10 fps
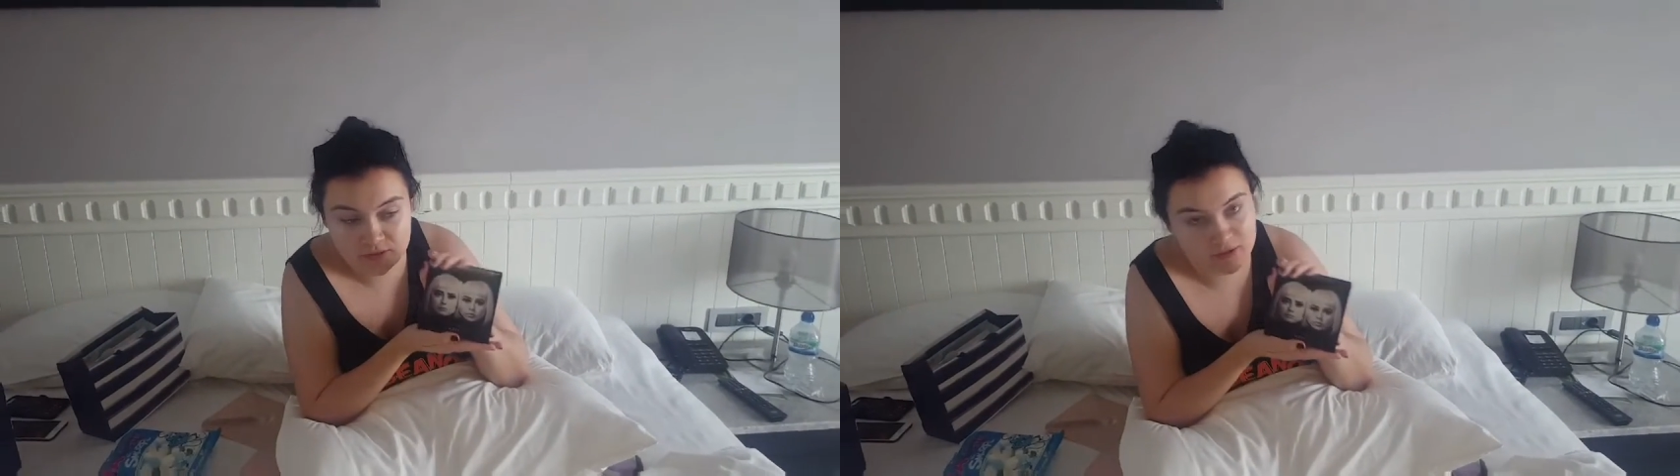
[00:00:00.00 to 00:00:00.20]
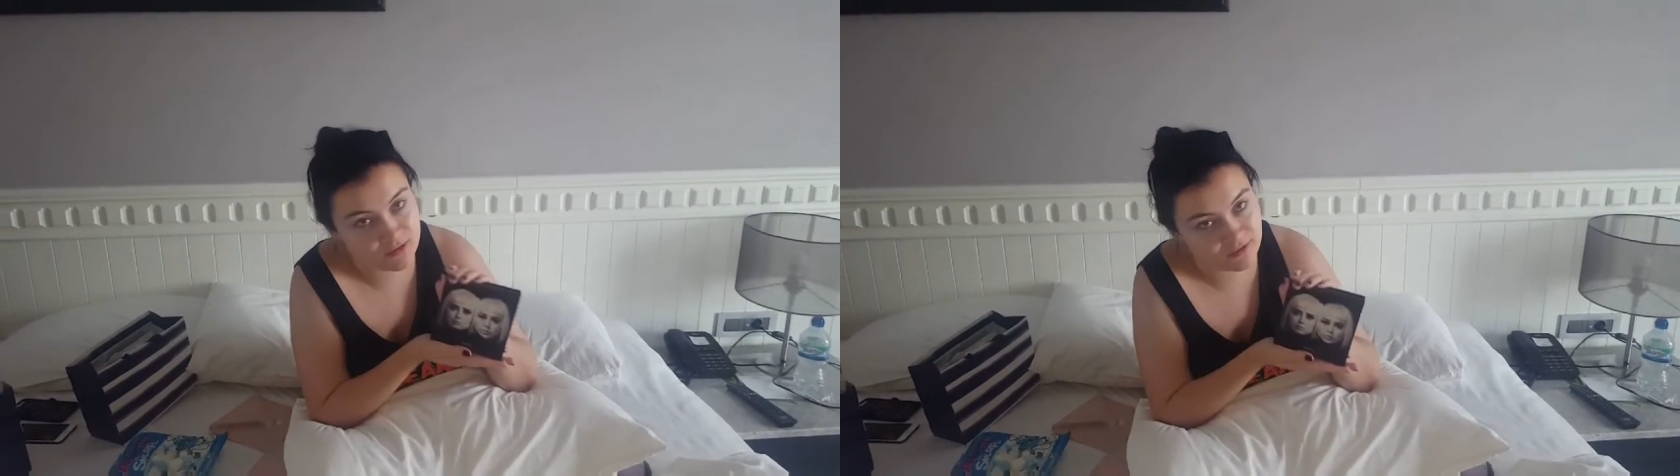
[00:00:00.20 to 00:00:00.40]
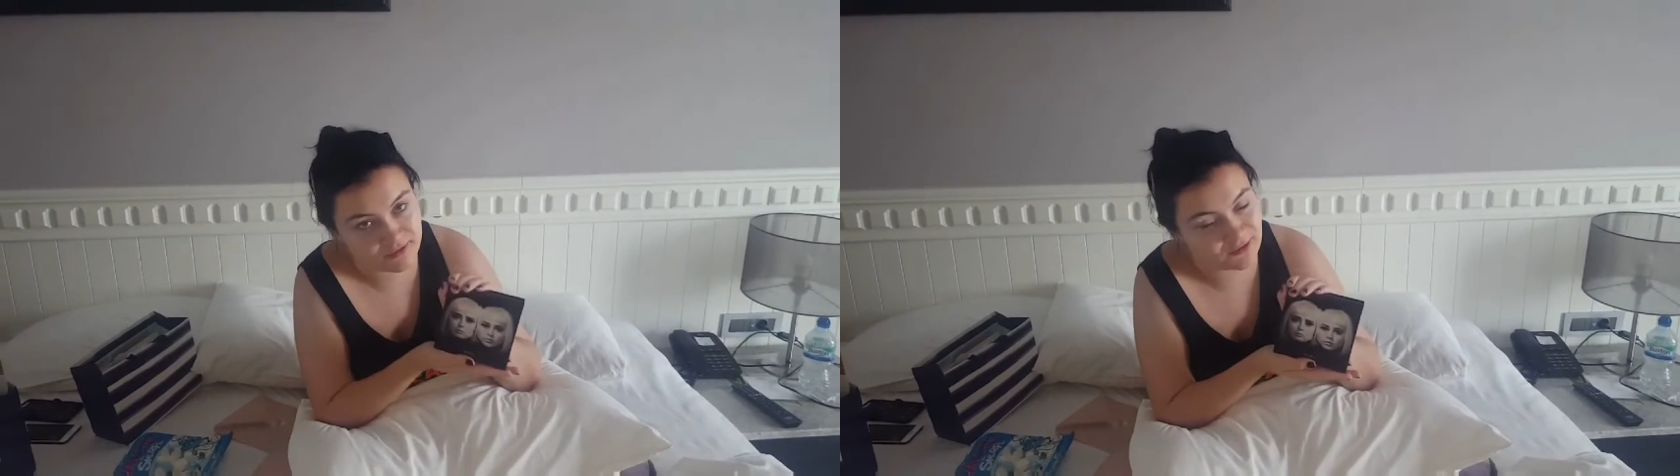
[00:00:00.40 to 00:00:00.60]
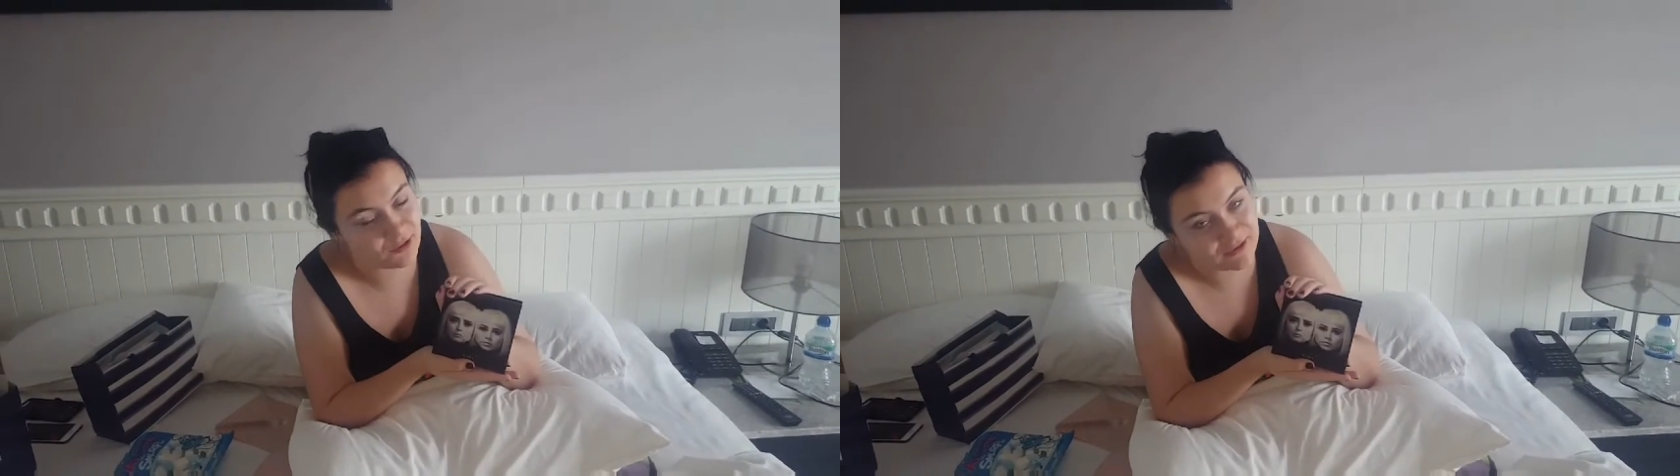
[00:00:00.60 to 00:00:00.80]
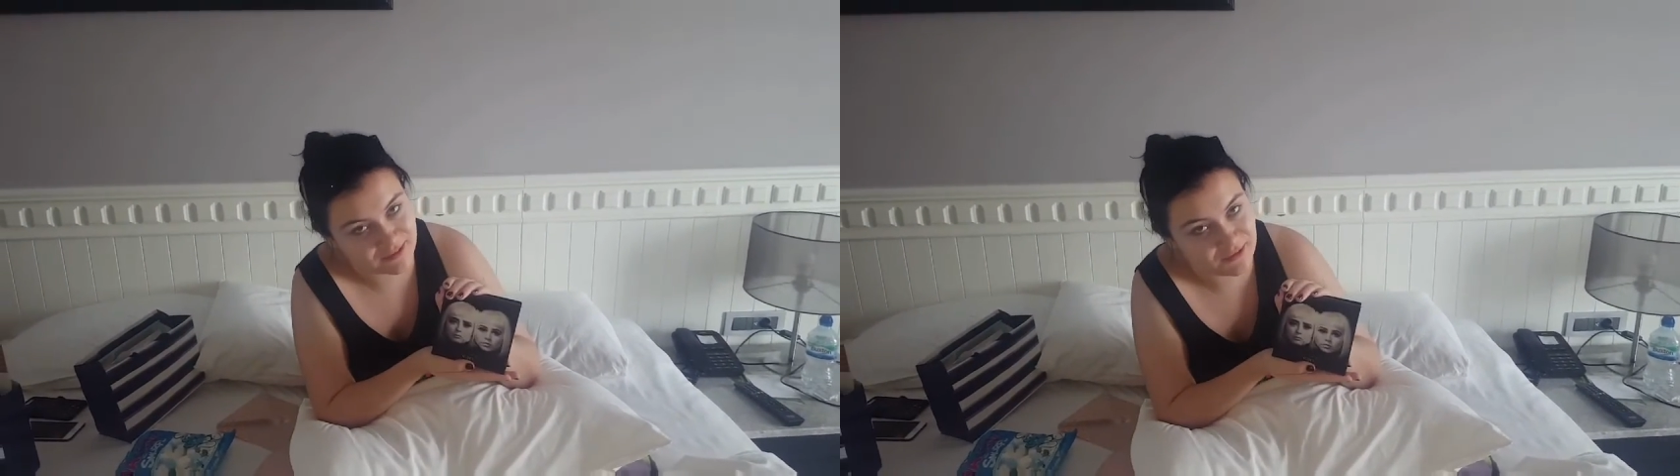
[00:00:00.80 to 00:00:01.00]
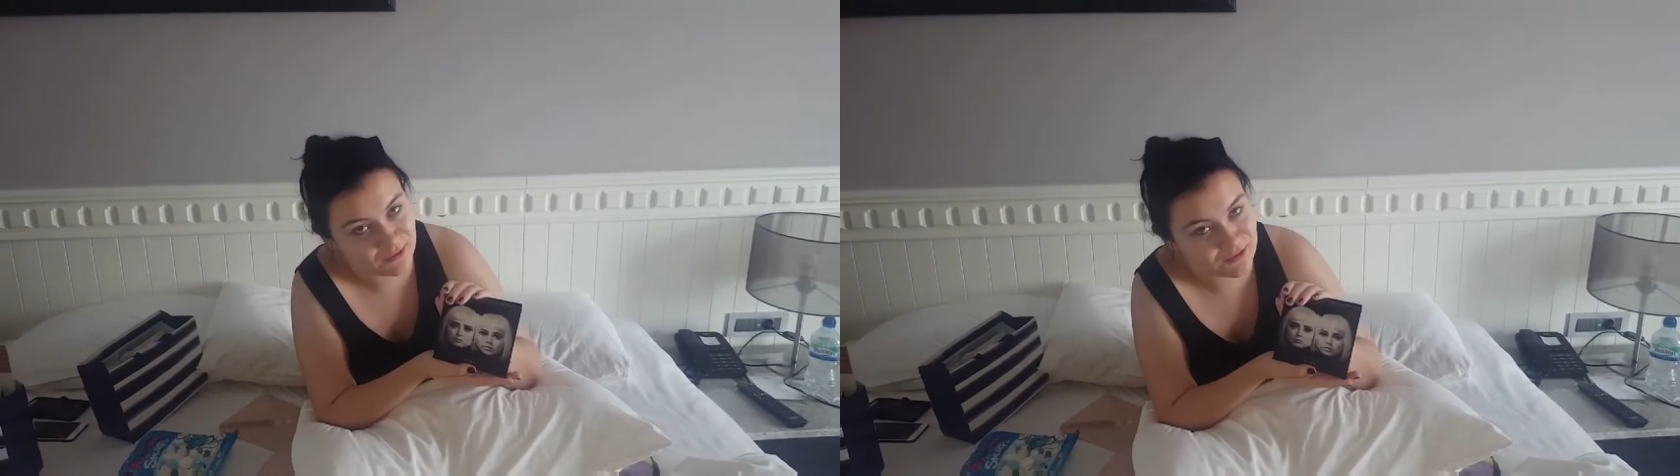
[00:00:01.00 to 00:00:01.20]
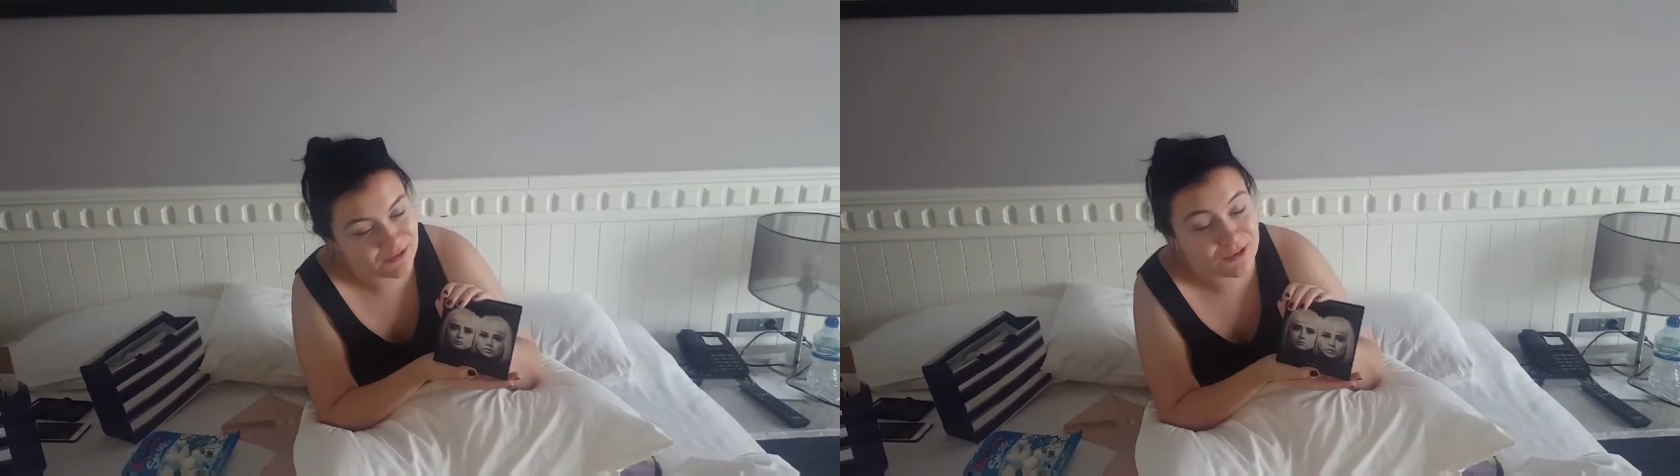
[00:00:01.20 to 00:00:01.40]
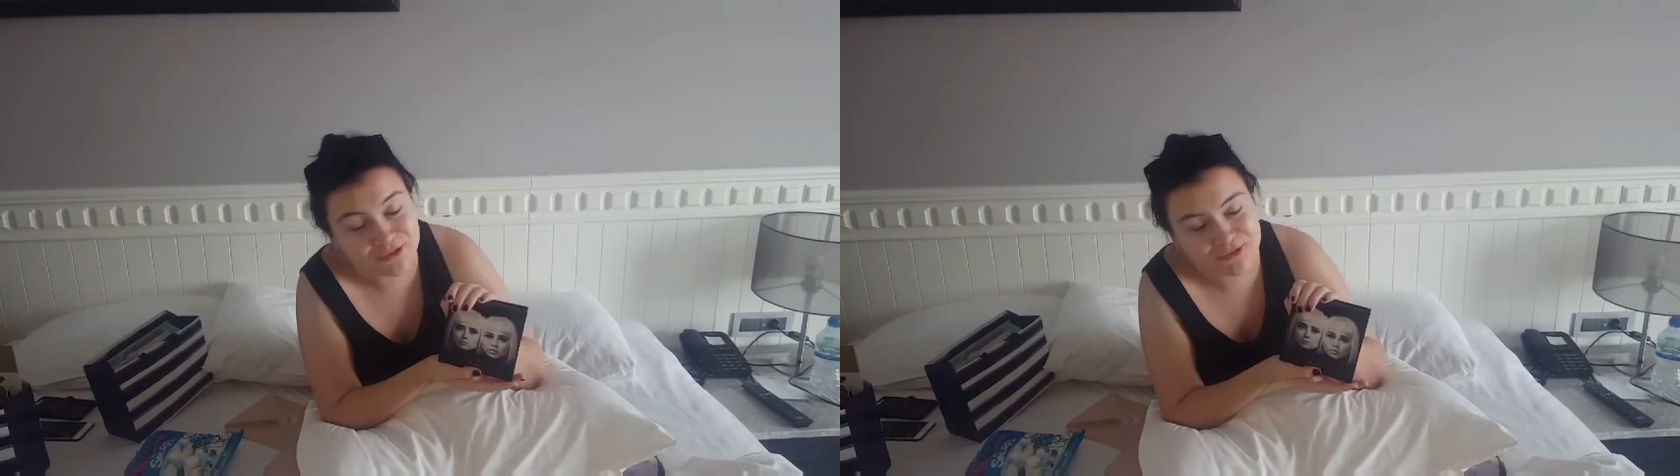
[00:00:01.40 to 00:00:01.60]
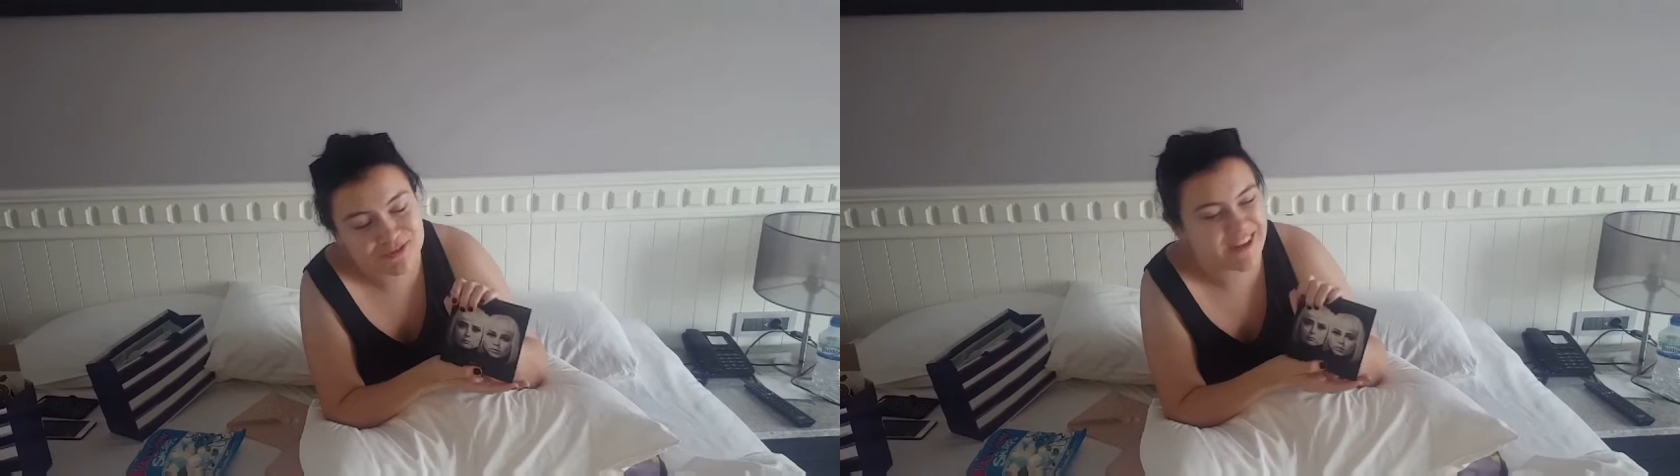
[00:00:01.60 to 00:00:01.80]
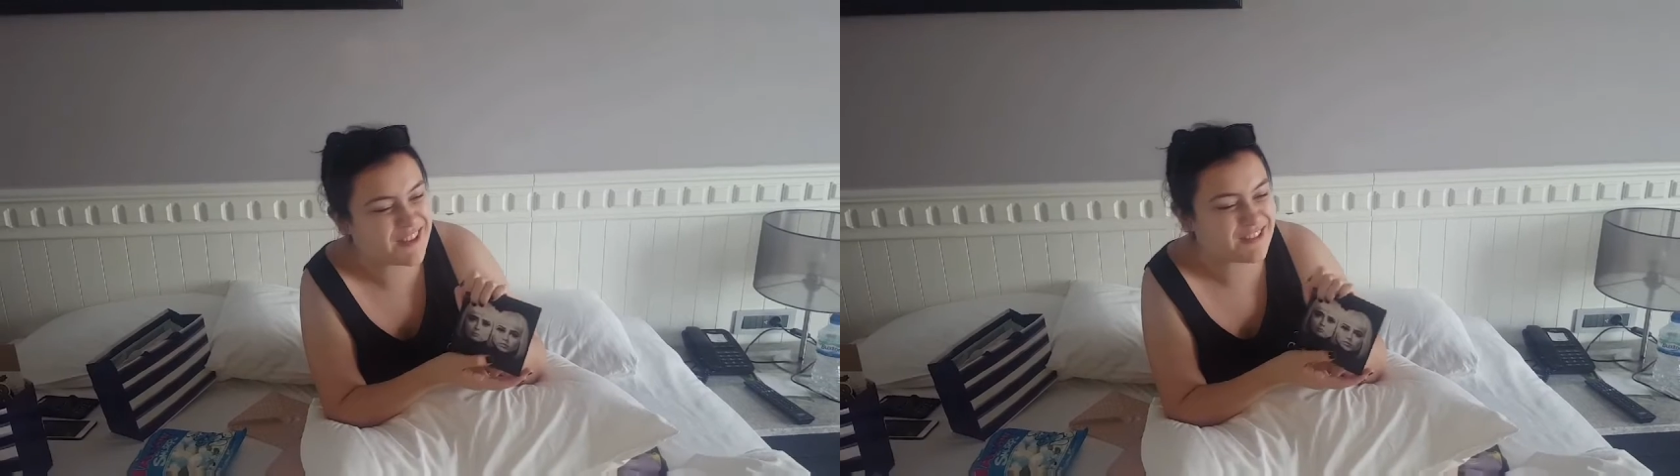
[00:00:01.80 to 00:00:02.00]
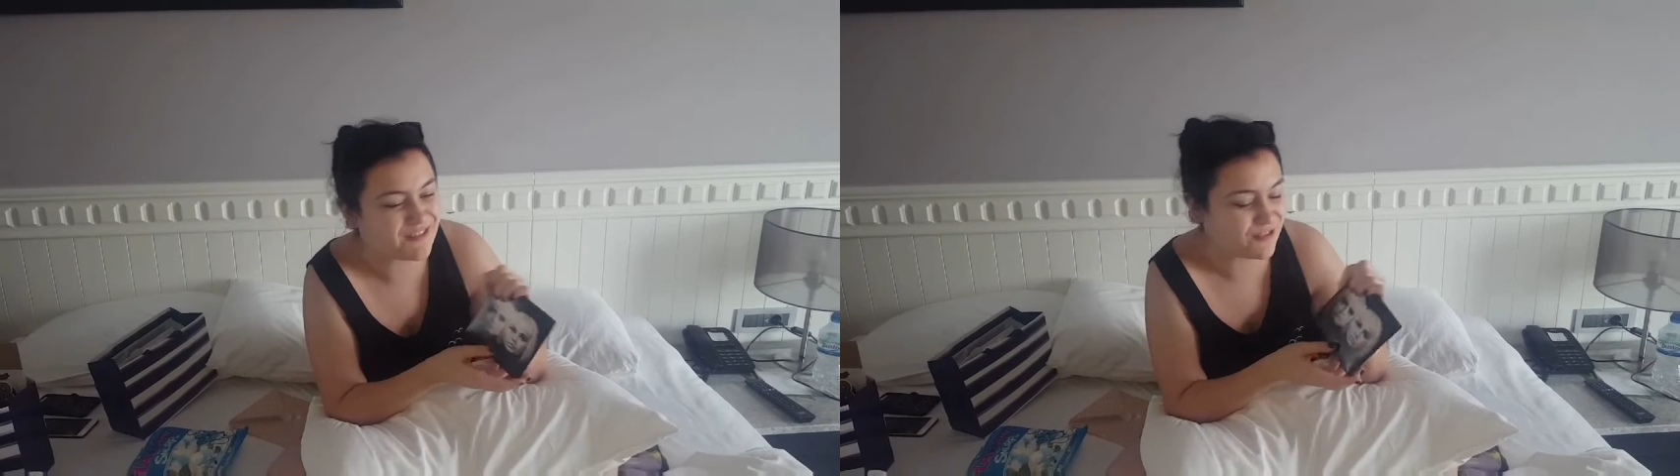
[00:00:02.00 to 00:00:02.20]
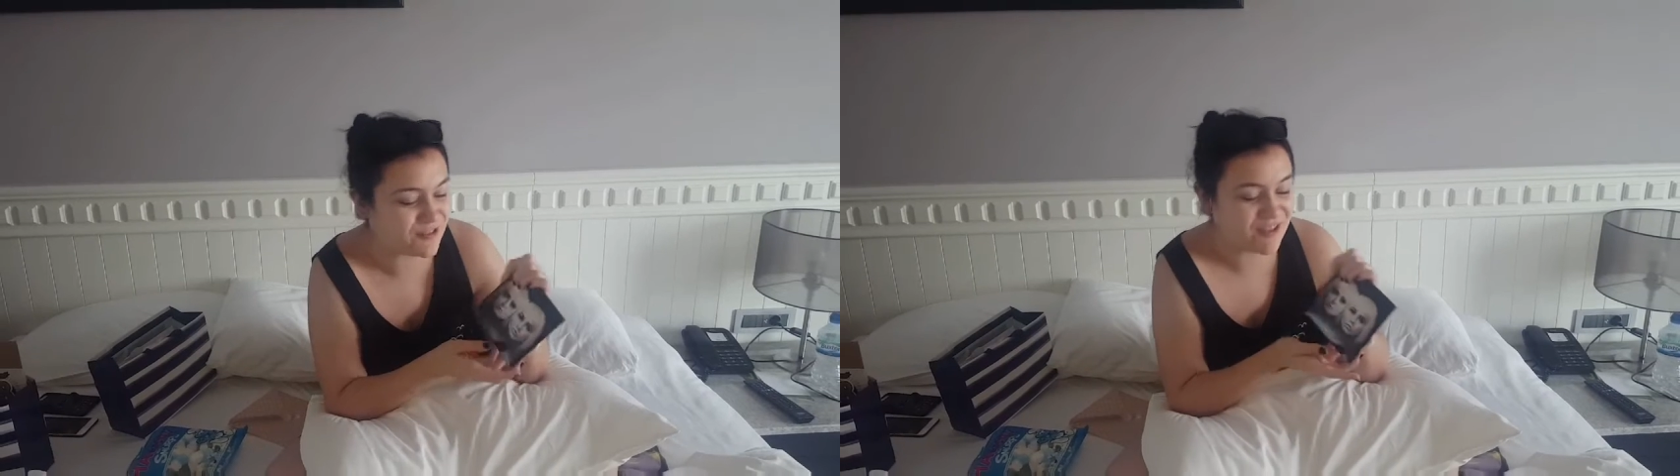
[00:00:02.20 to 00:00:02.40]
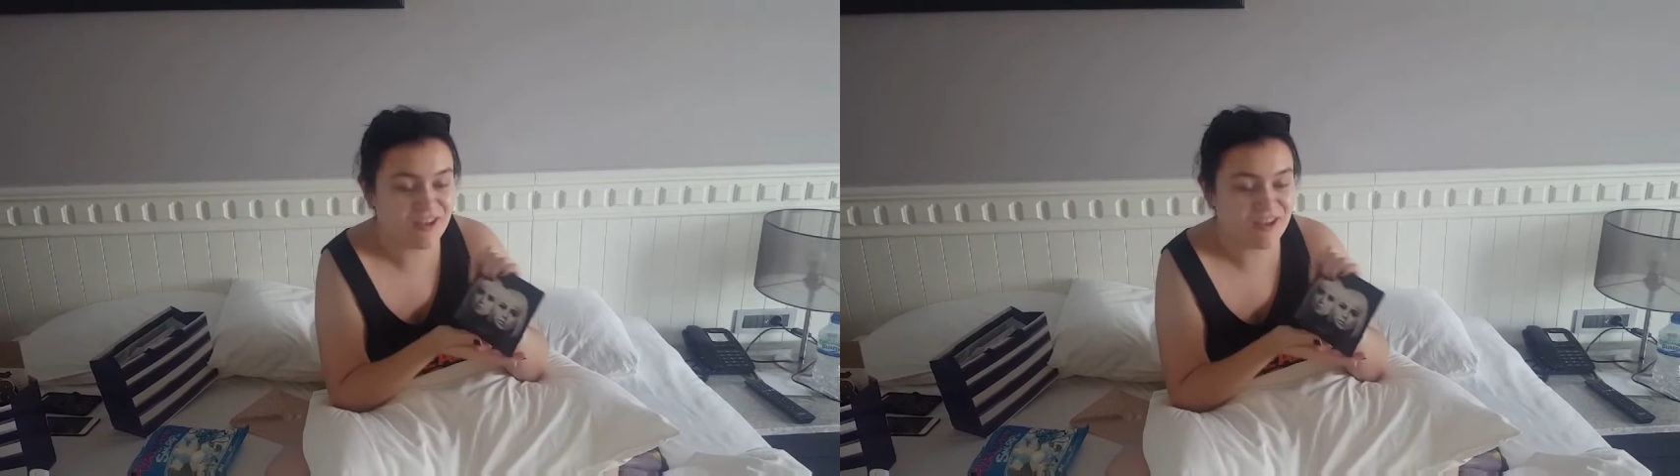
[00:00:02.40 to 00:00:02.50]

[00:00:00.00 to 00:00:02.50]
not those kind of nudes,